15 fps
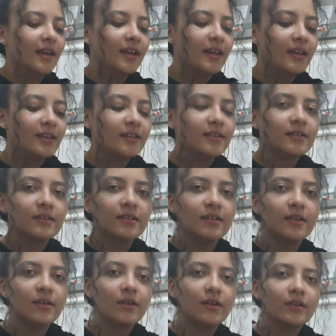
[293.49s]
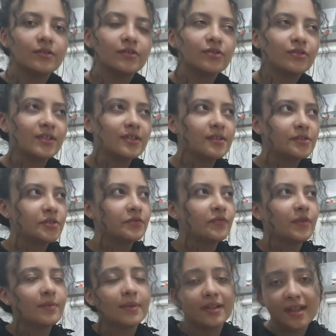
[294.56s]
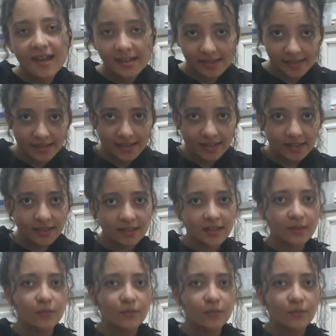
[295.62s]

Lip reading: And to transition from the last scene,